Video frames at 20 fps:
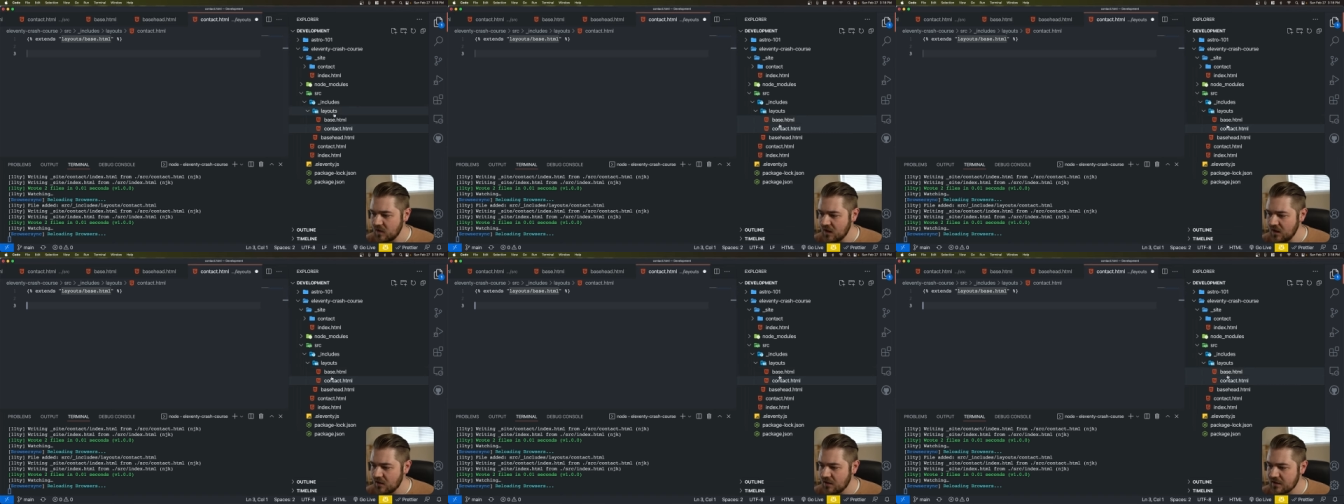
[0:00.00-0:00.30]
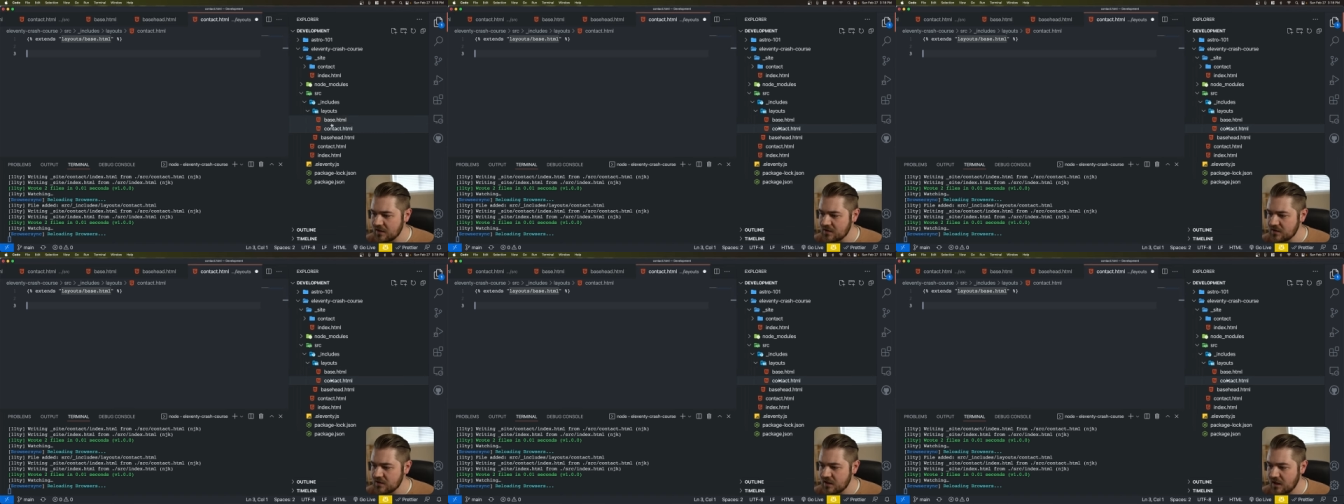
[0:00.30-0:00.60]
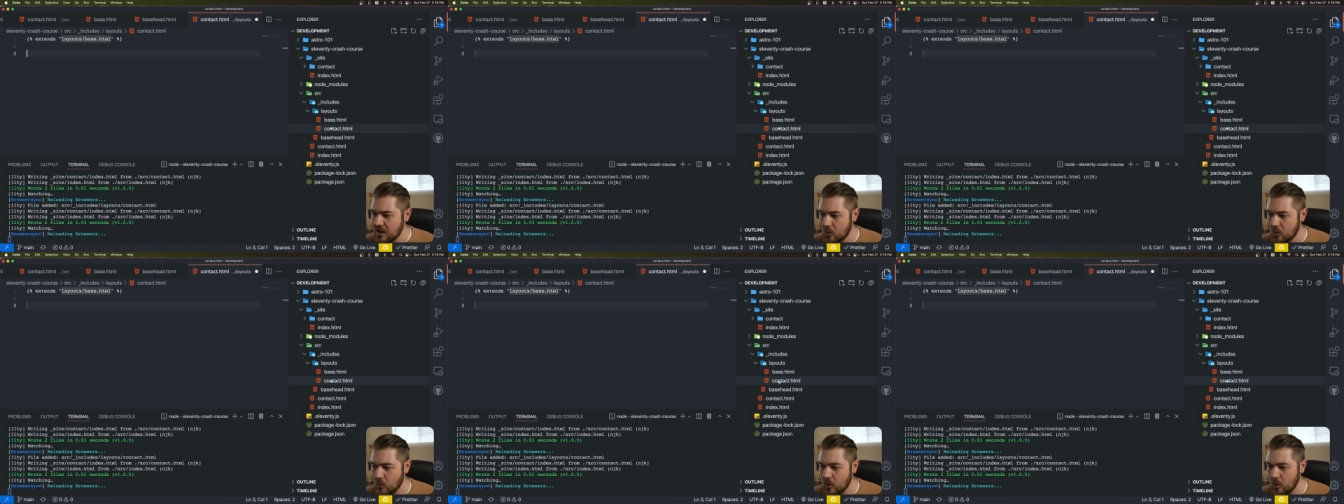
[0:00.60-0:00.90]
let's
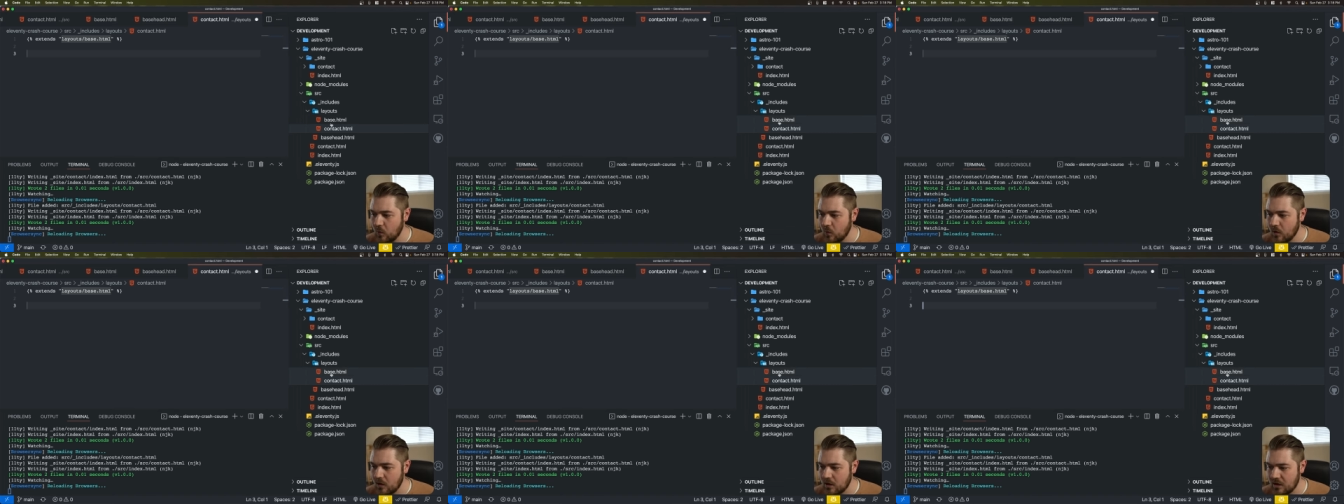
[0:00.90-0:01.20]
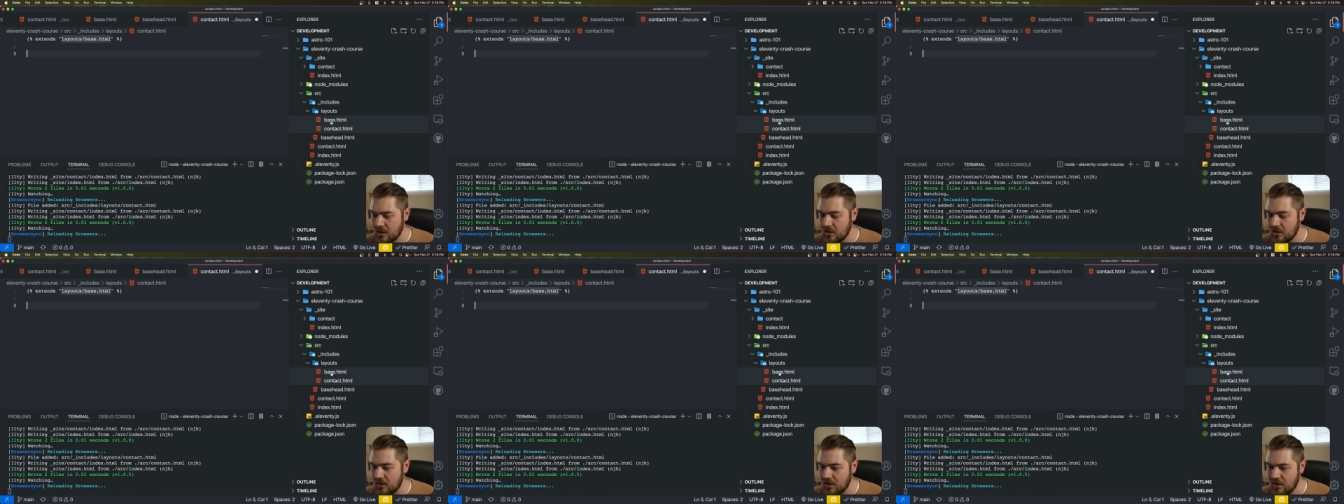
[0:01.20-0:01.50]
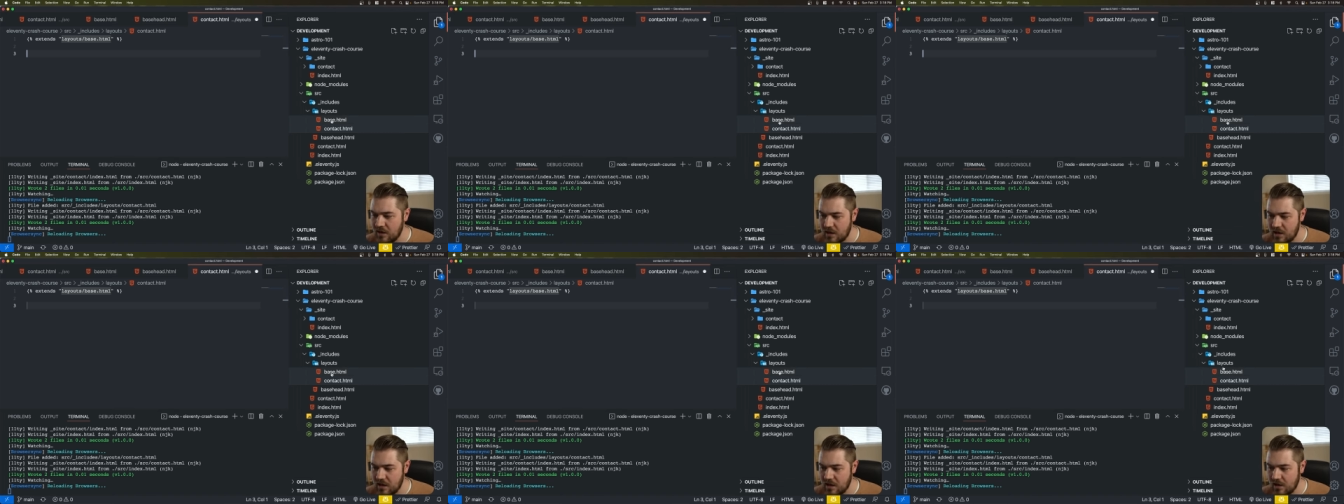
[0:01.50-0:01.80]
say we wanted
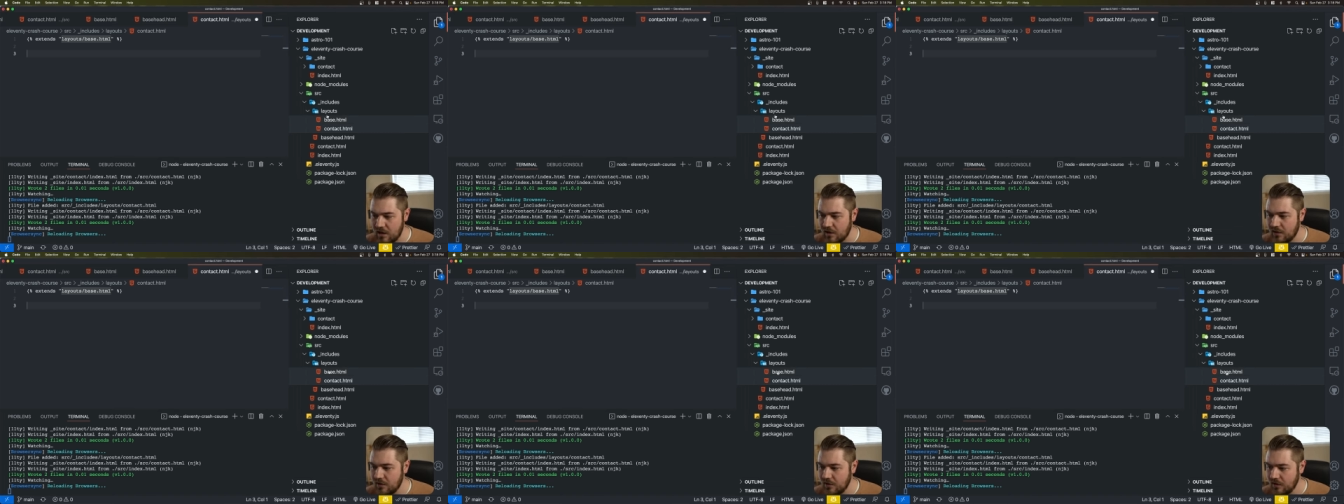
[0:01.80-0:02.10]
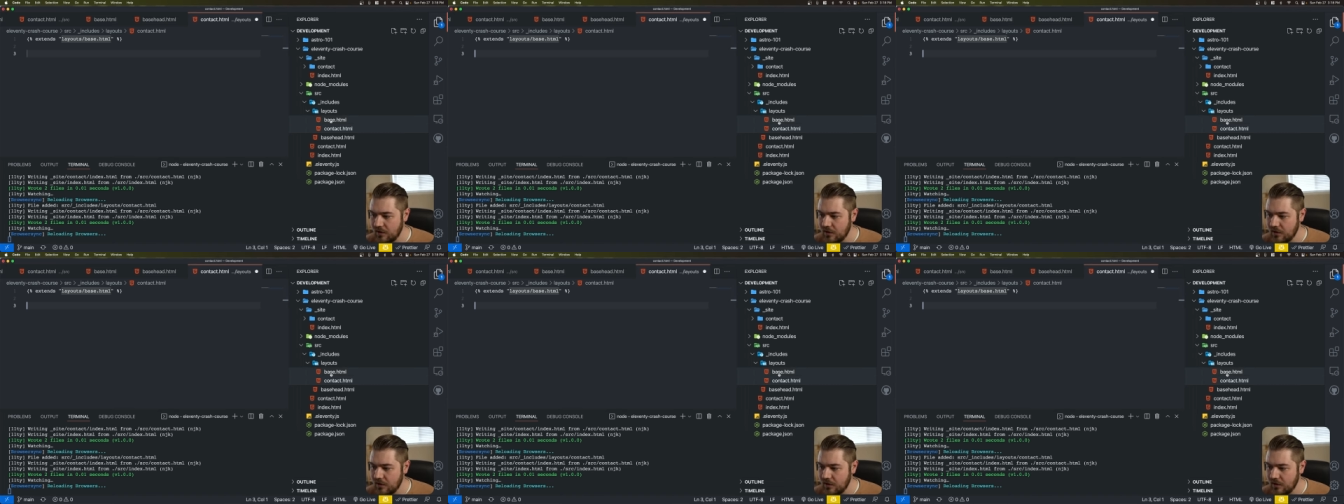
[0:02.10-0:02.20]
the,